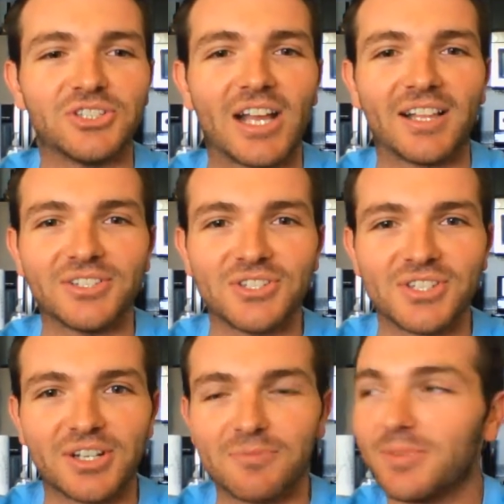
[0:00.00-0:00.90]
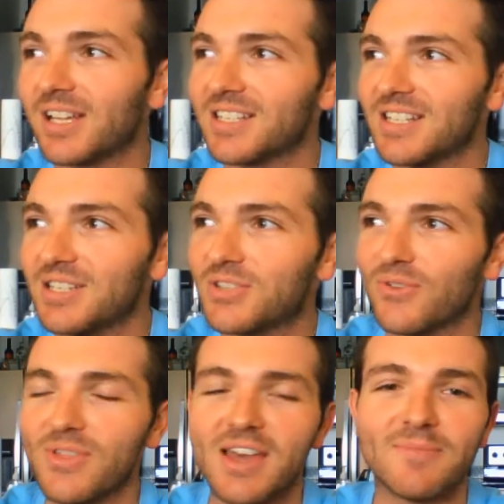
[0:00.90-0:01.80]
challenges and complexities
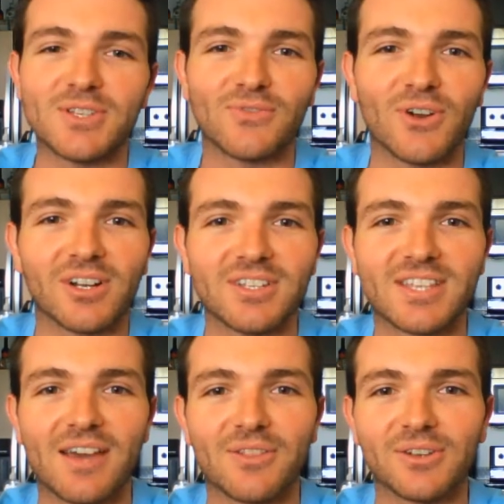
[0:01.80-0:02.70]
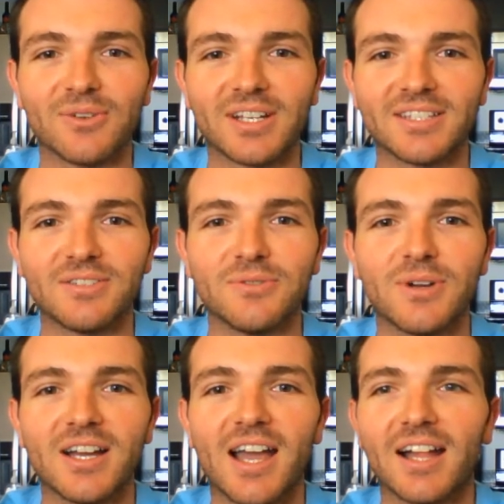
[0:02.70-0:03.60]
for them as far as how they're going
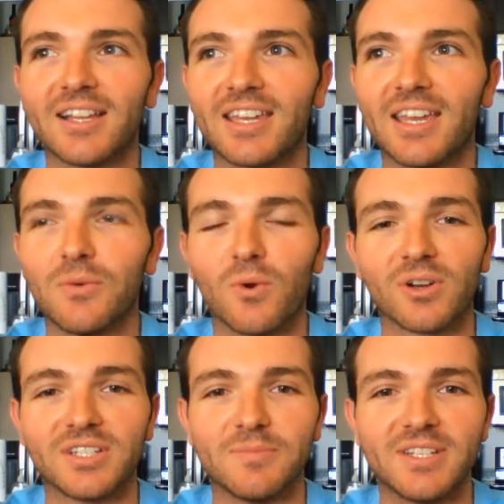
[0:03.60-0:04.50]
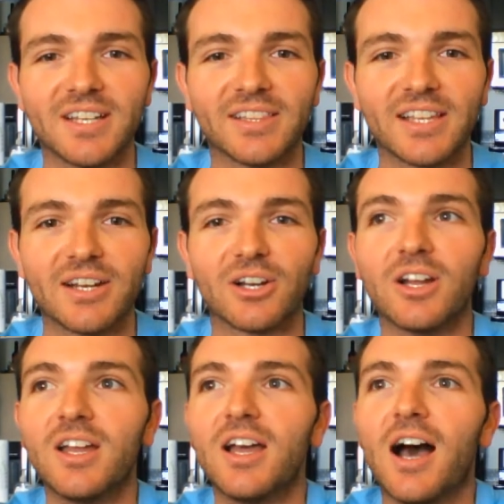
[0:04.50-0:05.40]
to allocate work to be done
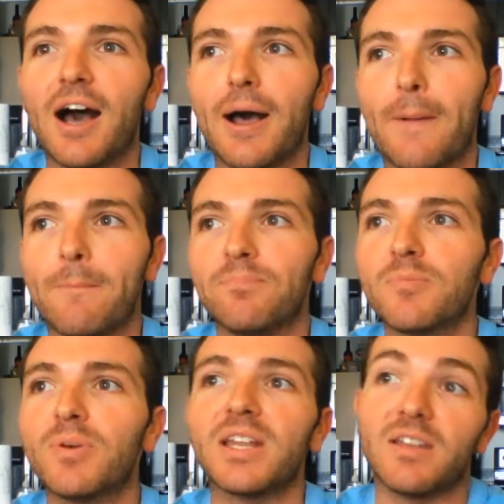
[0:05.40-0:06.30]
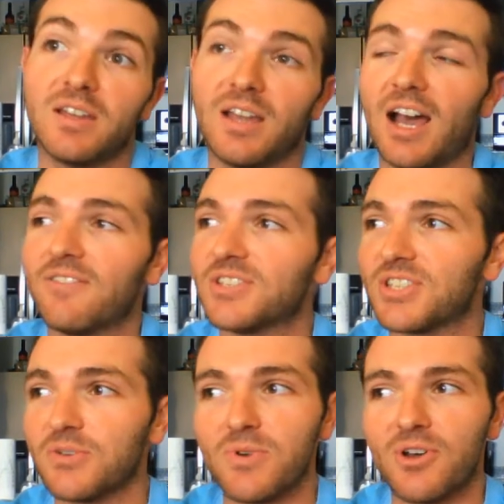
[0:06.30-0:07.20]
later. But
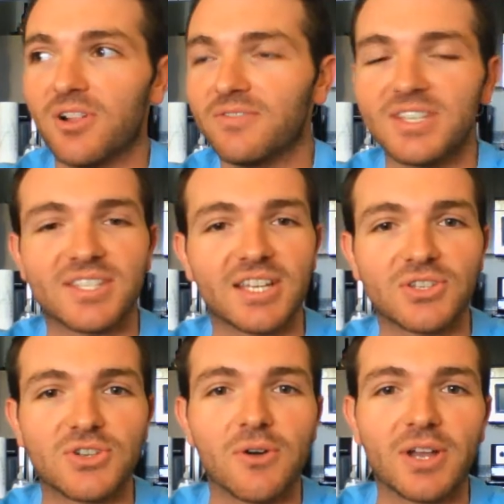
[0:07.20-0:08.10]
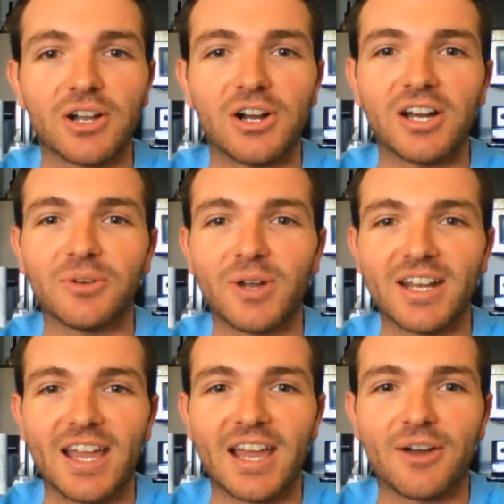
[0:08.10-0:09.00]
obviously with all of these things going on
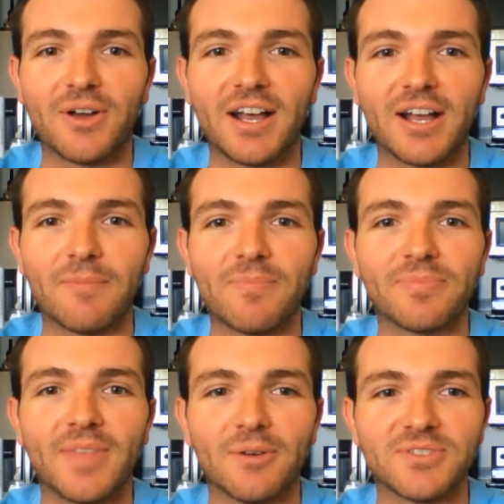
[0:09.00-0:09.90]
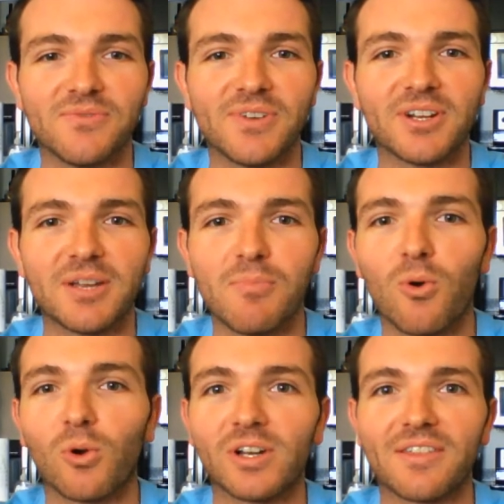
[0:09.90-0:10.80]
right now, that was a very
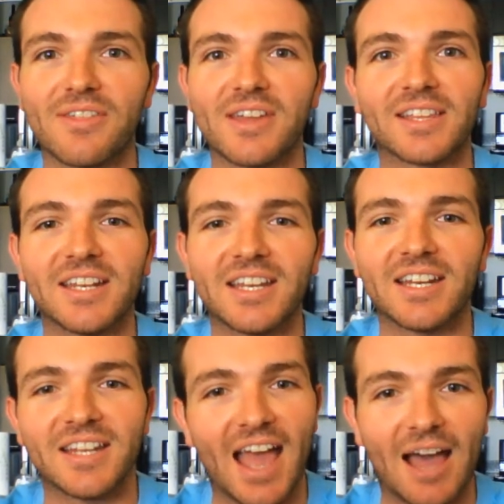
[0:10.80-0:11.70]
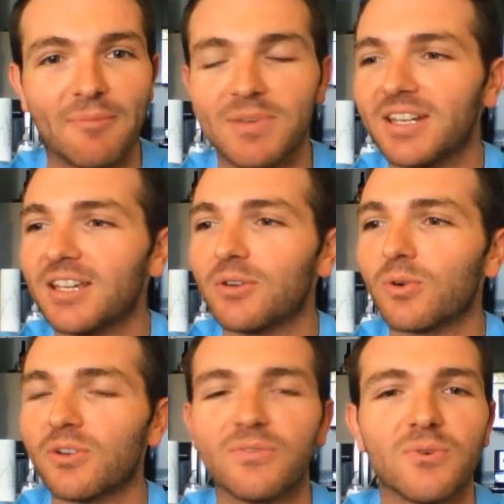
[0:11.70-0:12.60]
important thing that needed to happen in
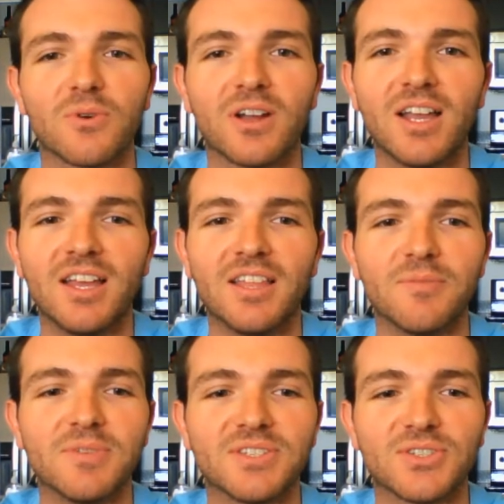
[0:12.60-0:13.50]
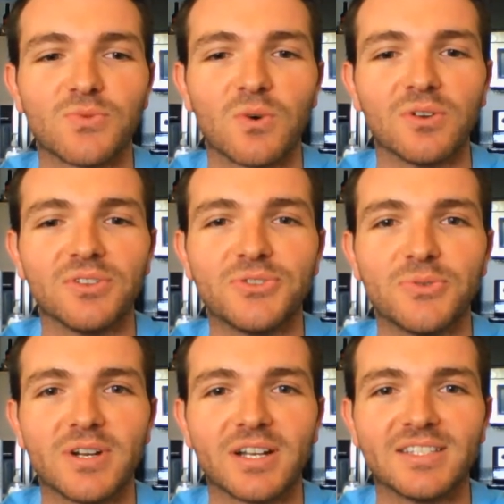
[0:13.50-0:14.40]
order for the business world
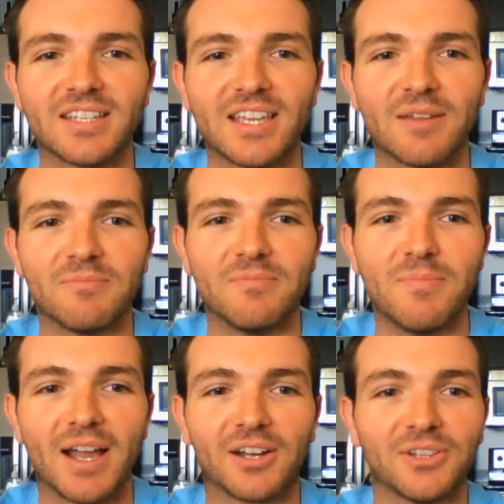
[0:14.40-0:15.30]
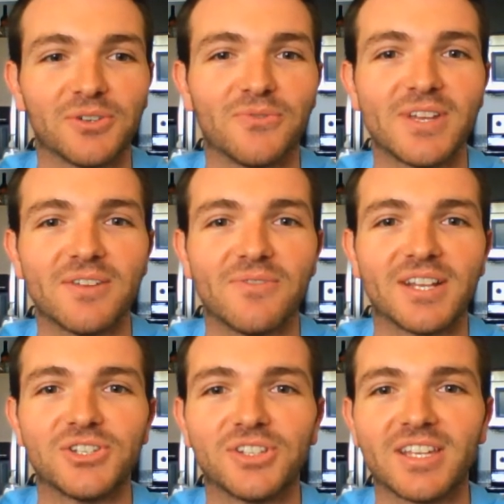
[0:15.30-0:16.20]
to get back on their feet
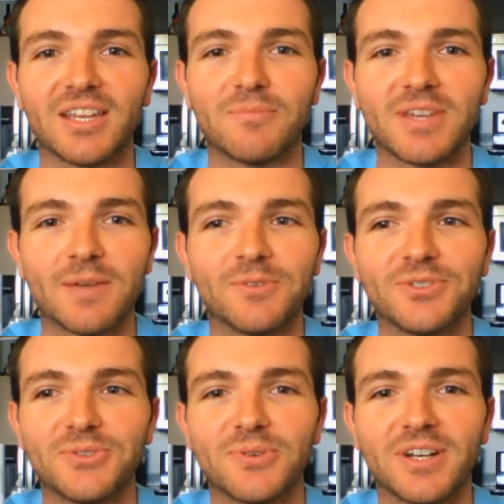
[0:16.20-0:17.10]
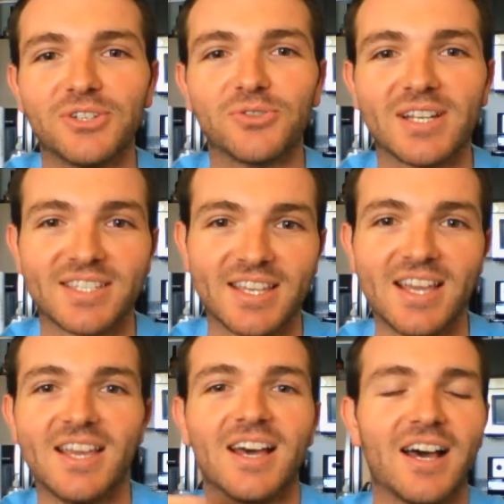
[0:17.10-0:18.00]
eventually and be able to
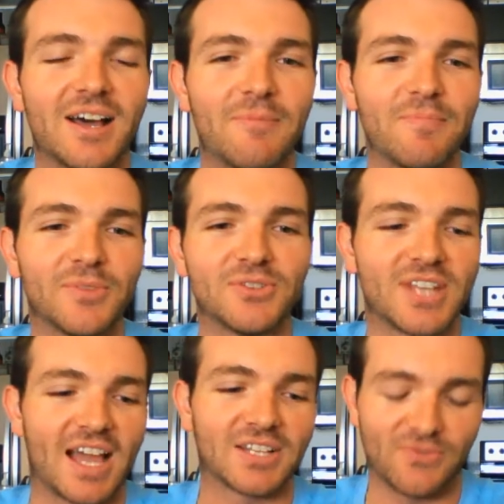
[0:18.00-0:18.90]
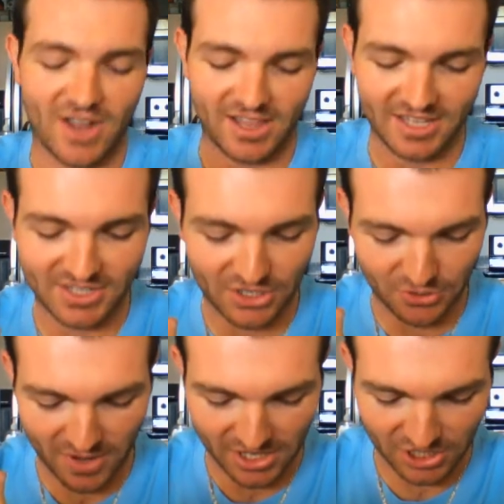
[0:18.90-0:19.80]
address their tax filing
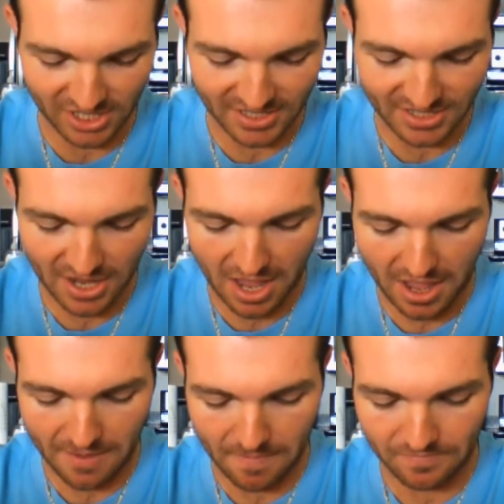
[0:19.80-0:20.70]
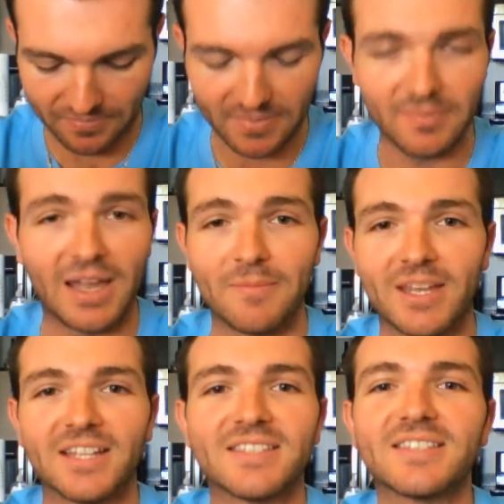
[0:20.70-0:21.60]
situations. I
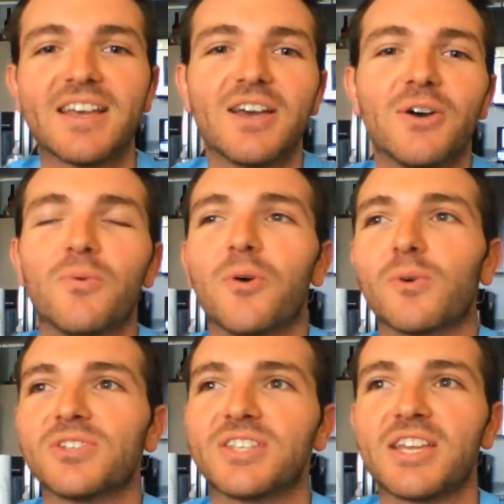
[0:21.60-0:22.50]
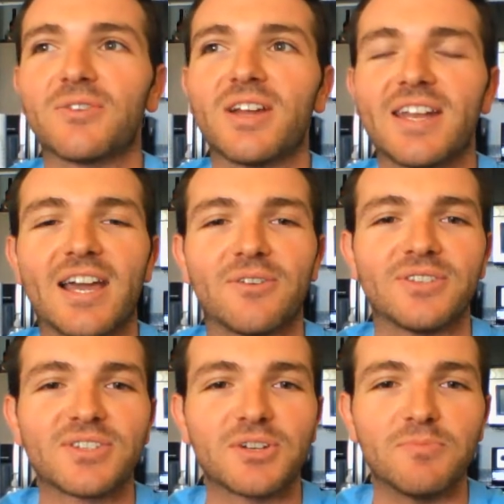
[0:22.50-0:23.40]
mean, it's what we're seeing right now
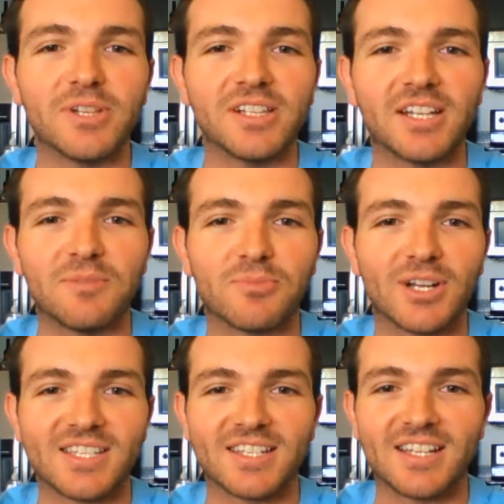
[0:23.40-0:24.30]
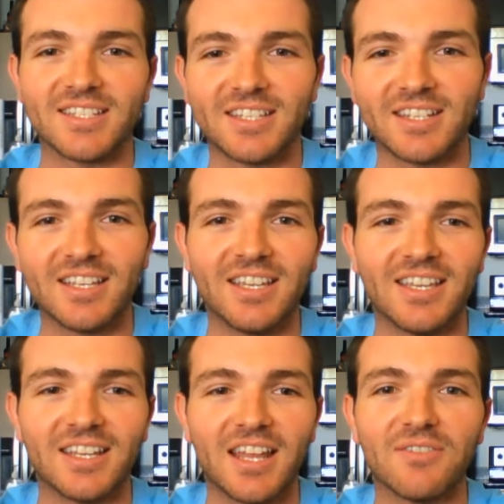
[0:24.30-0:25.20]
is completely unprecedented
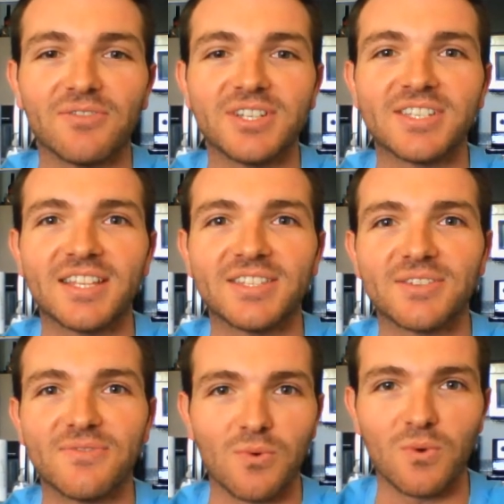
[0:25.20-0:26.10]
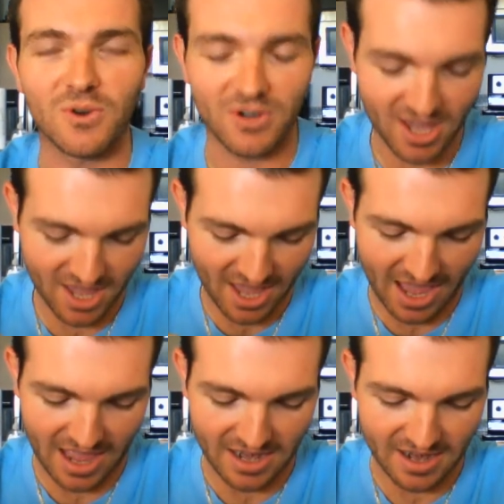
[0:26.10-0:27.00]
in every sense of the word,
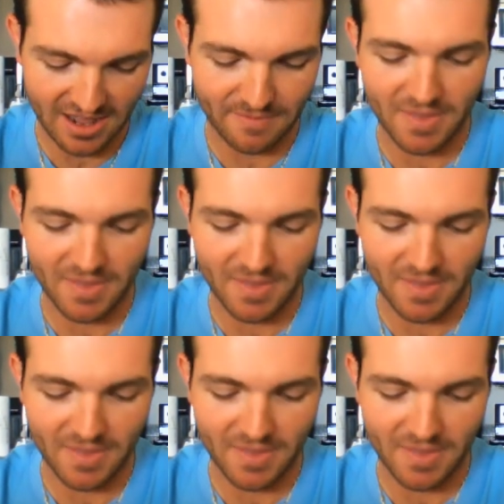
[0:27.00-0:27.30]
and